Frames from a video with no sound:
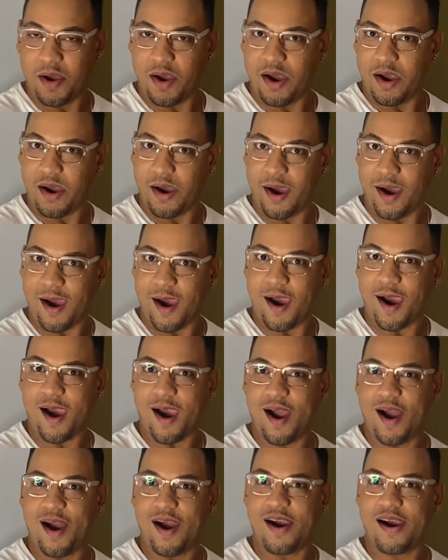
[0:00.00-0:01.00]
No, it's
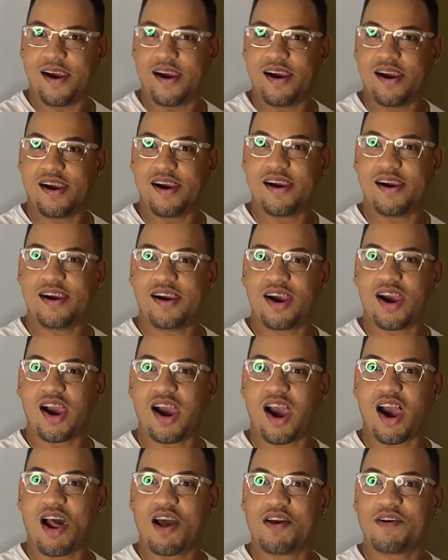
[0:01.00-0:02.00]
in. I I really
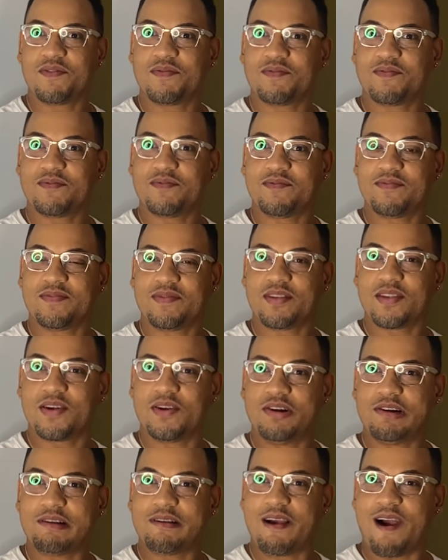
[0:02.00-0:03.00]
want to like one
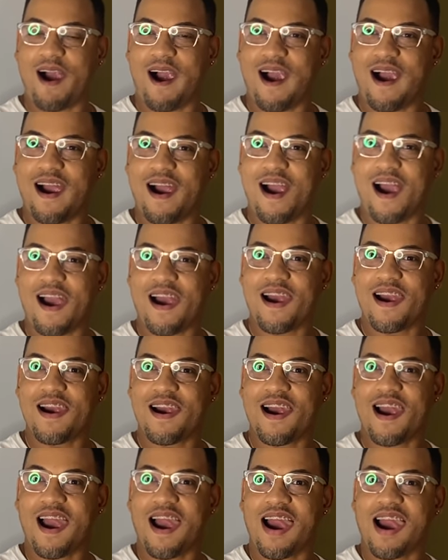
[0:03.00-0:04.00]
day. I was even saying it
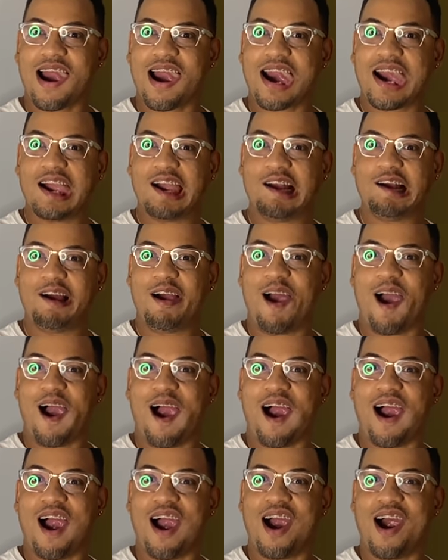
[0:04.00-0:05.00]
yesterday. Like, uh,
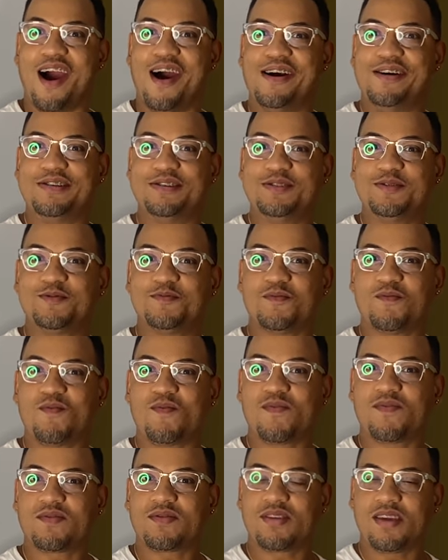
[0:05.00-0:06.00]

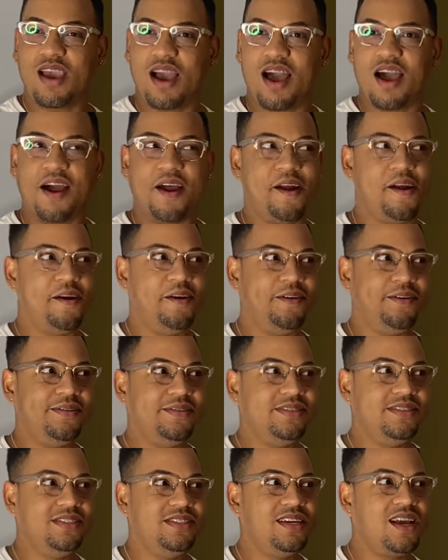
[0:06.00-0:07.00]
it's um.
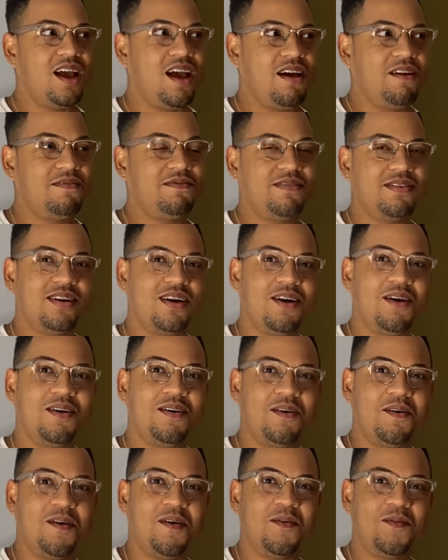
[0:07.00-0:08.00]
Yeah, I
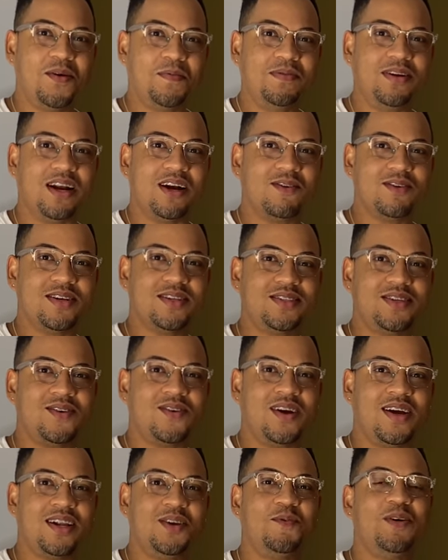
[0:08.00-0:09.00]
gonna open a
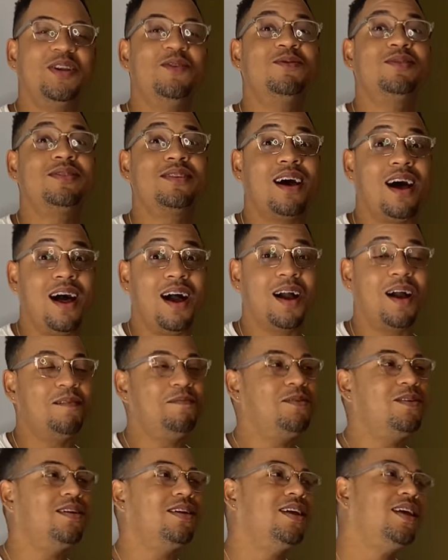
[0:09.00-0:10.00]
restaurant. When you talk
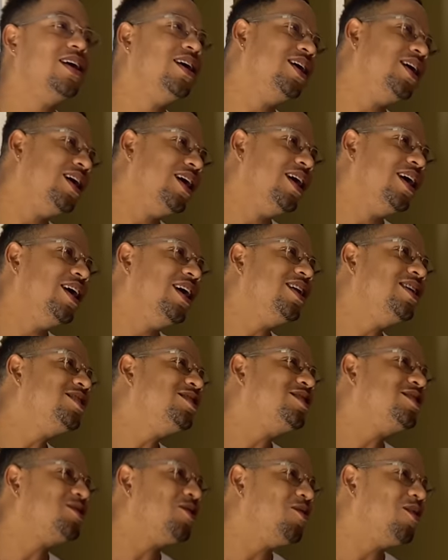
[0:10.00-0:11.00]
about, it is
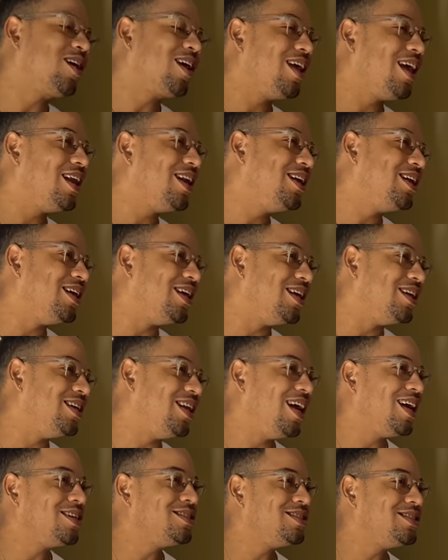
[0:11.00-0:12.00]
so candid.
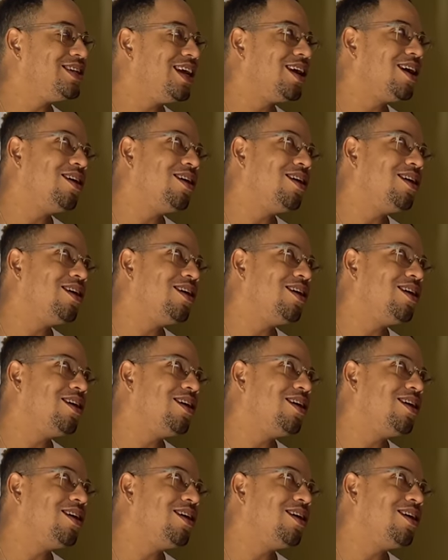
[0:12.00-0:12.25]
Like she's like,